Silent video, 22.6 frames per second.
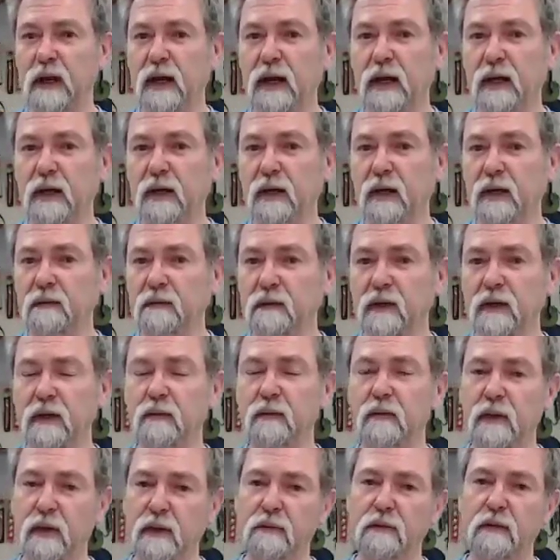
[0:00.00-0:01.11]
and I've
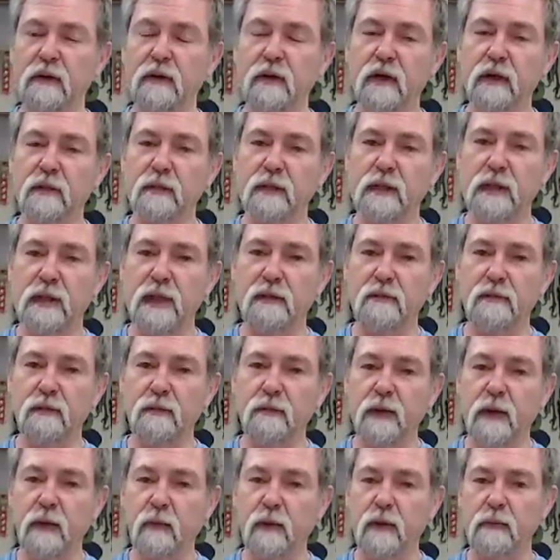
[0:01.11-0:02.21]
really got to be careful
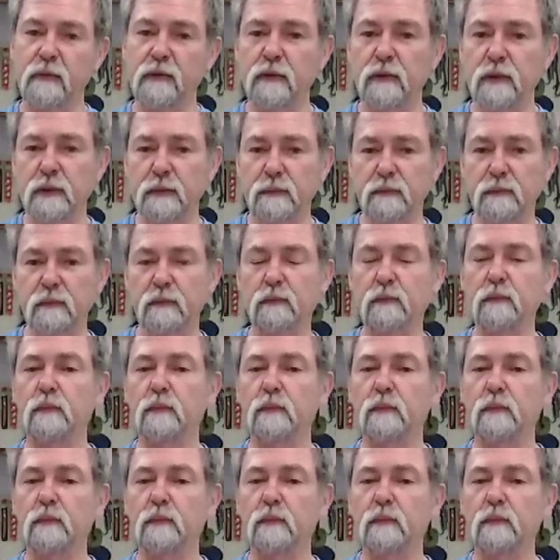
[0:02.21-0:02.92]
about what I'm doing,